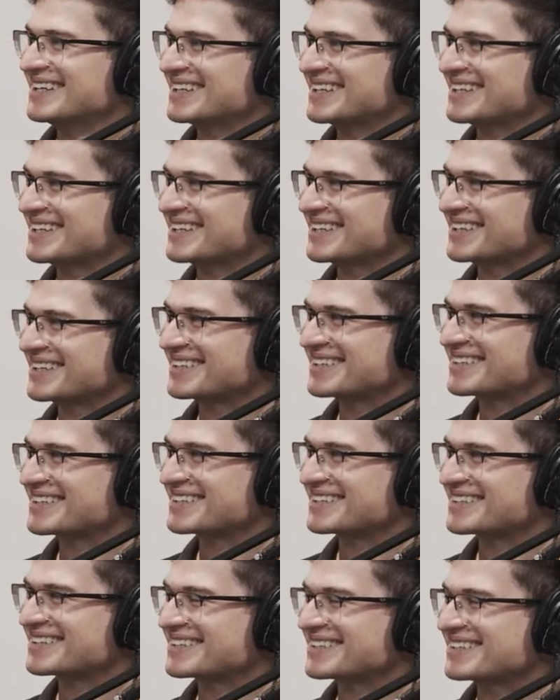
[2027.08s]

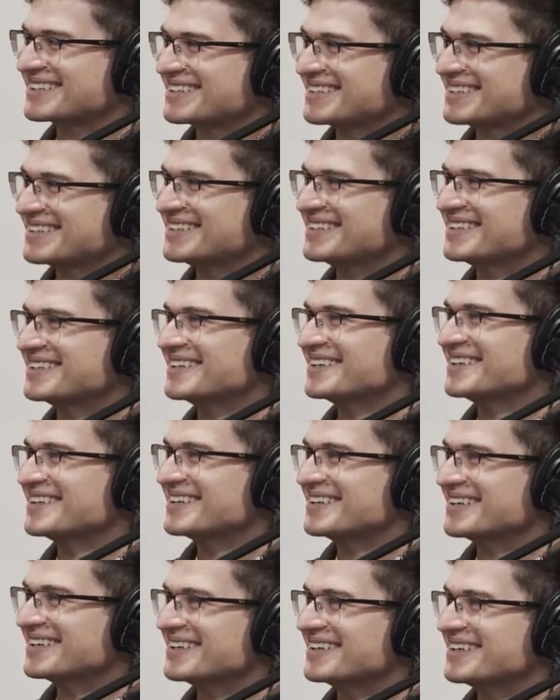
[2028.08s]

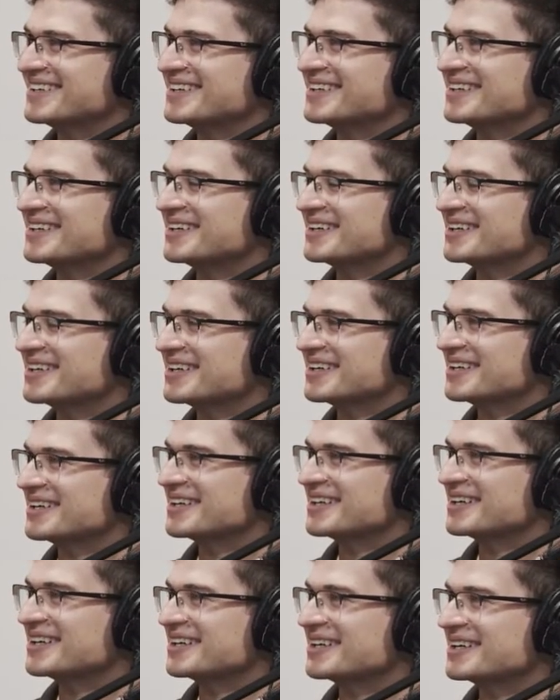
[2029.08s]

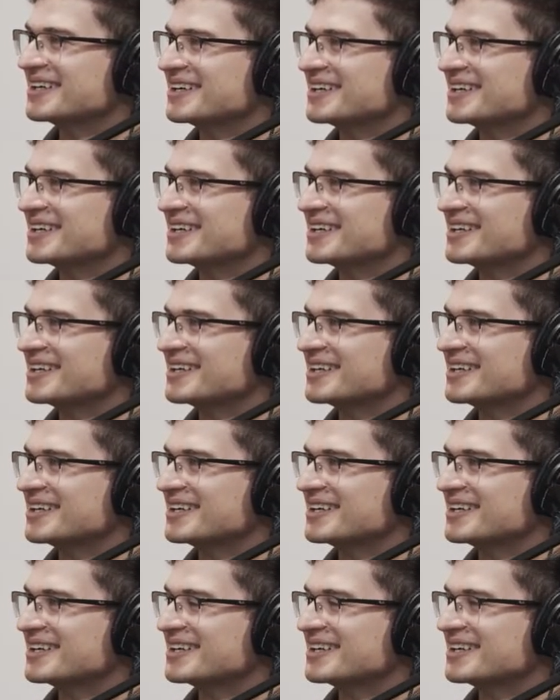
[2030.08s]

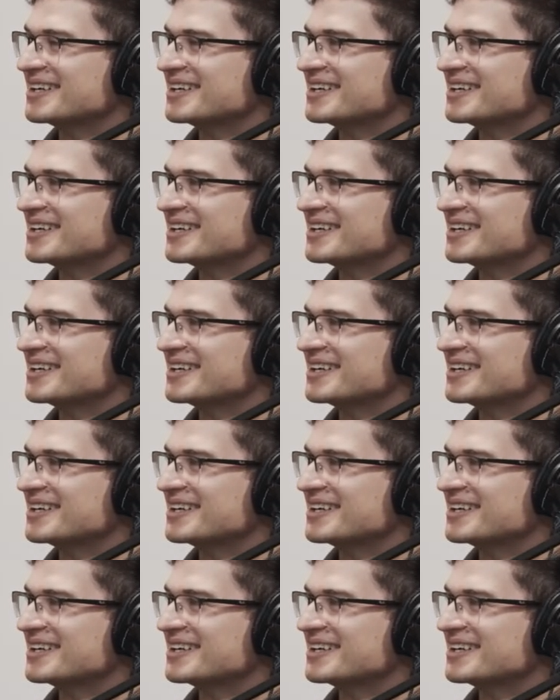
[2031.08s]
(not speaking)